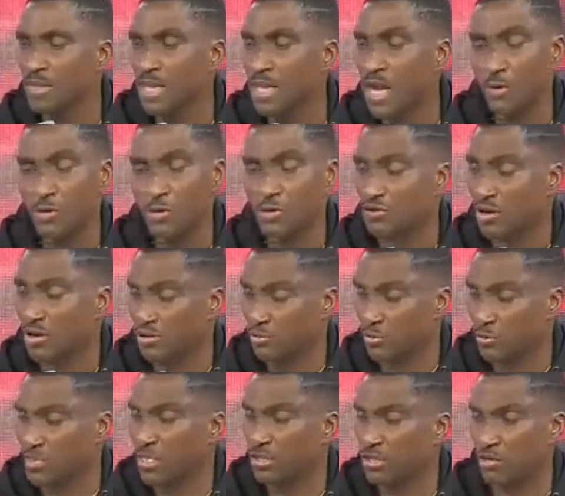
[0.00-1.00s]
I was trying
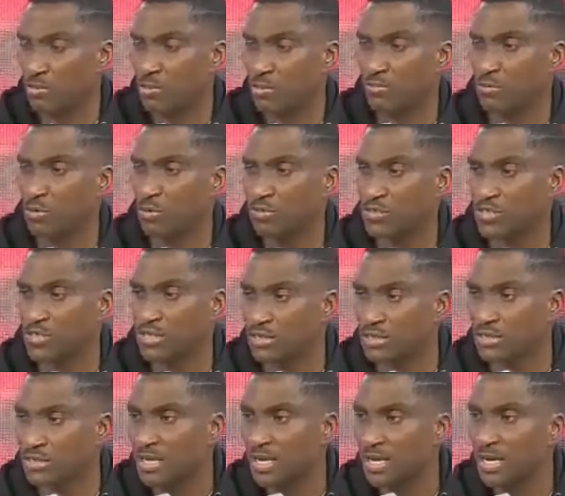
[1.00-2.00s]
to say some of those
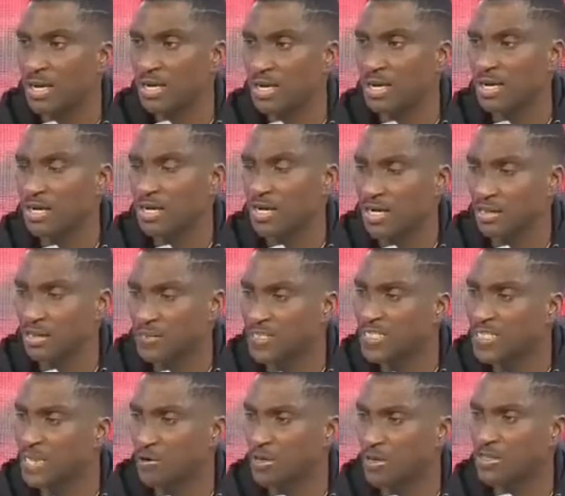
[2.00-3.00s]
things in the
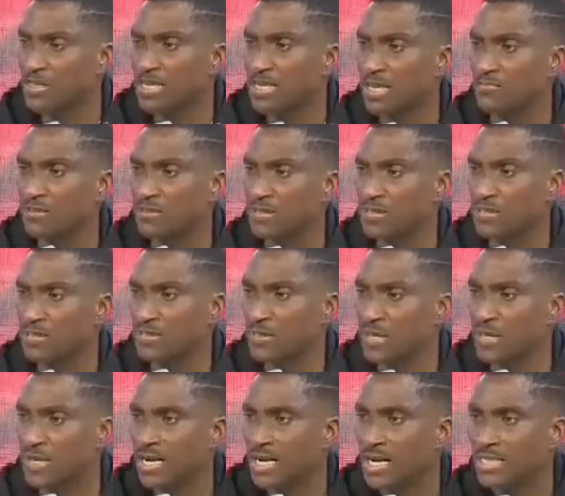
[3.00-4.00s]
second service.
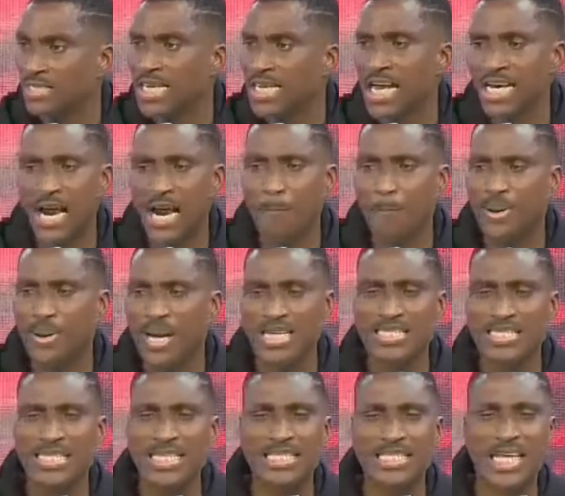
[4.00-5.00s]
There are
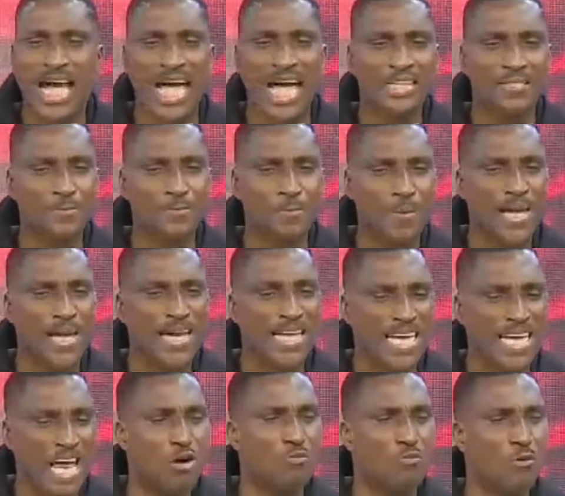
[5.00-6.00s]
places I speak
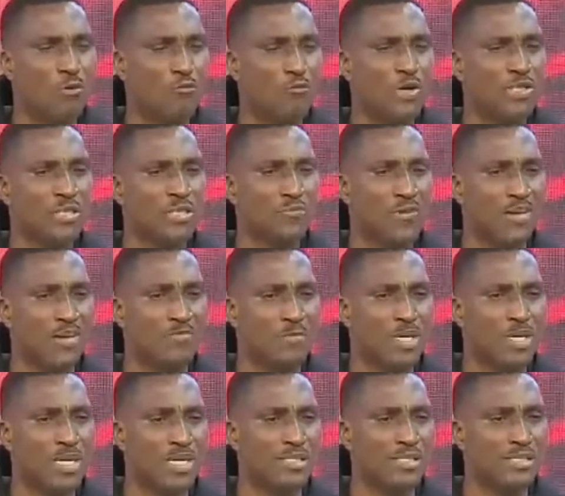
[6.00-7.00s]
now for forty-five
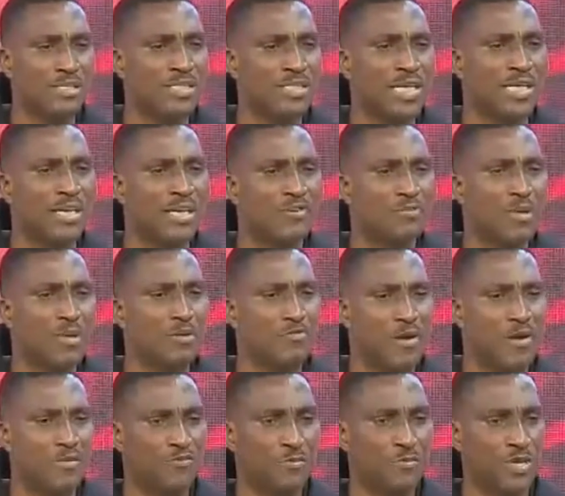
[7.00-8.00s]
minutes. They give me
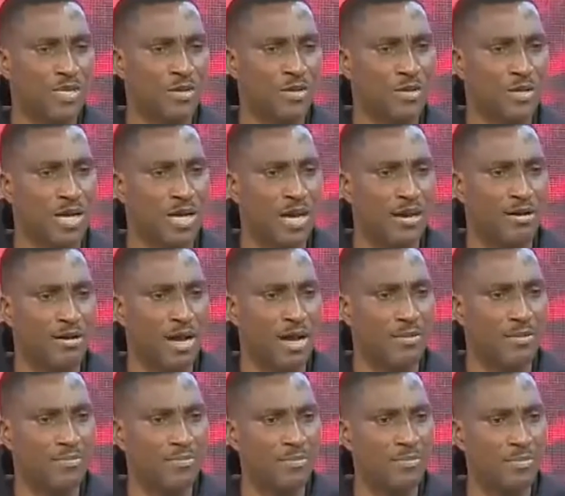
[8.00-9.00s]
five million naira.
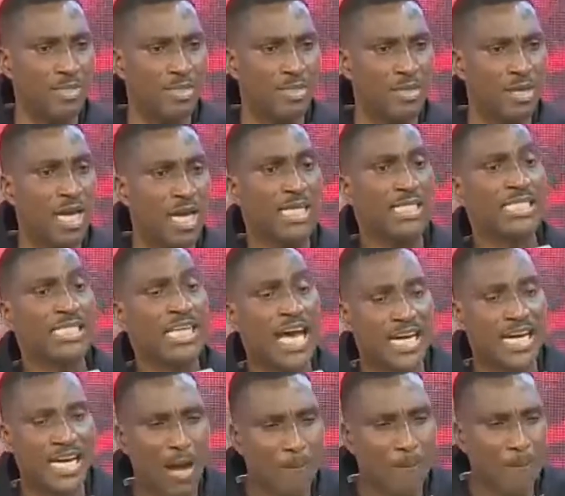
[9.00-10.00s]
There
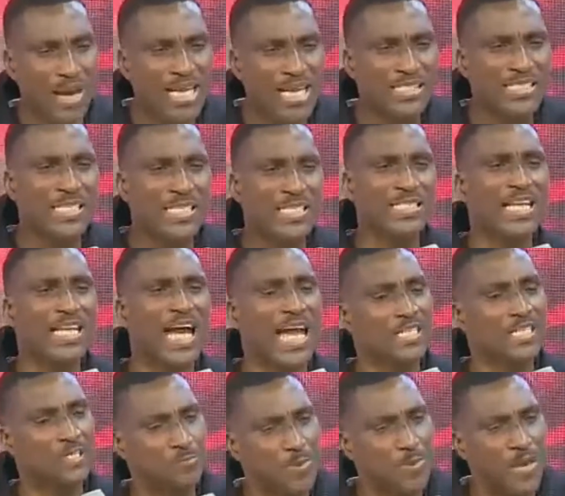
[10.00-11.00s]
are places
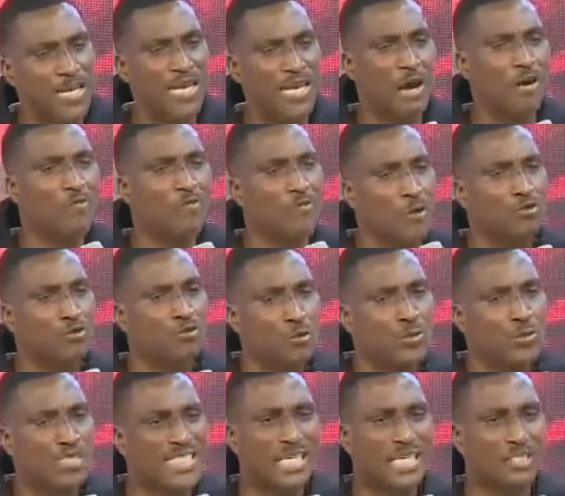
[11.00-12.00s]
I speak now for
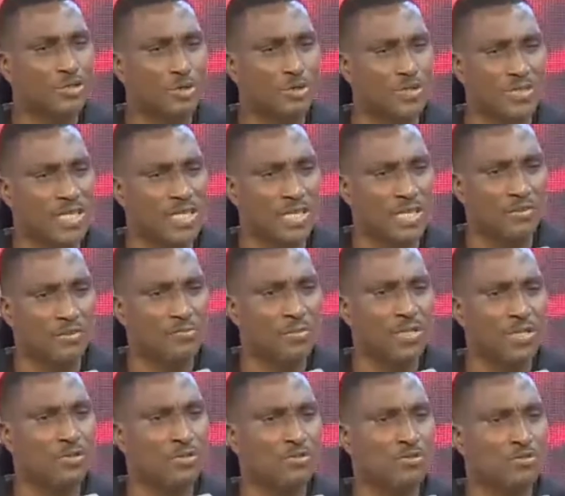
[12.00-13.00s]
two sessions. They give
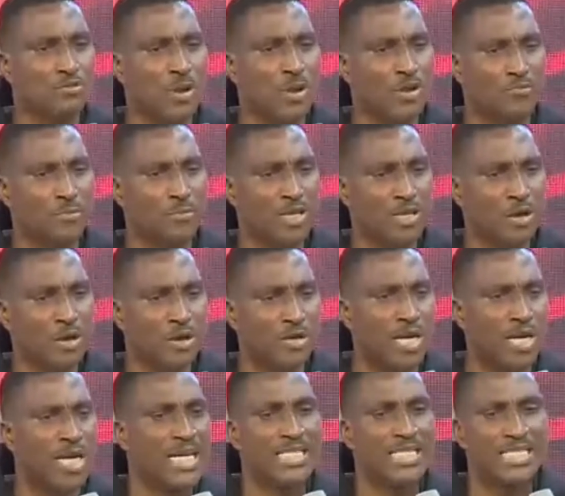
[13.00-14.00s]
me twelve million,
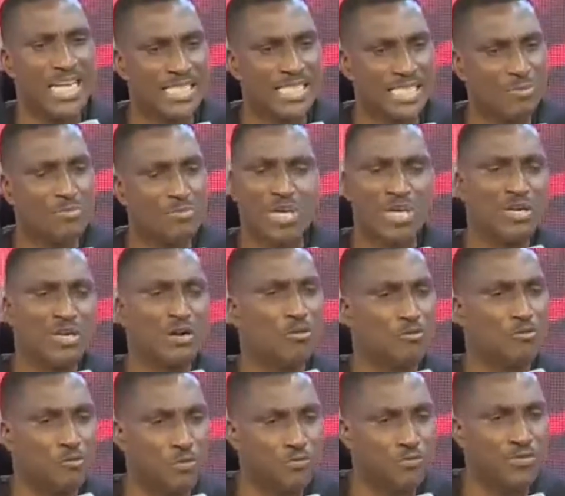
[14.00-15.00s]
thirteen
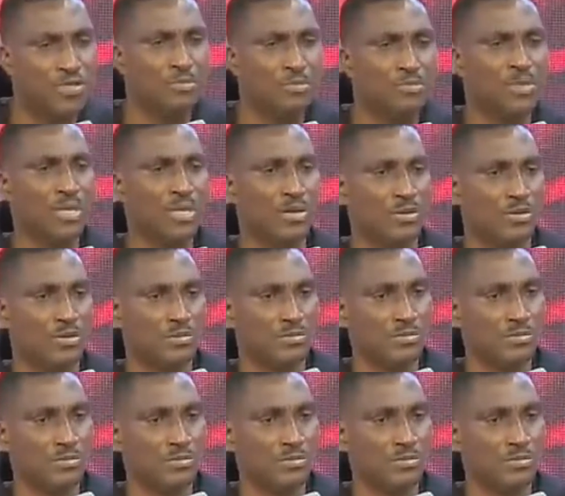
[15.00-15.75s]
million, fifteen million.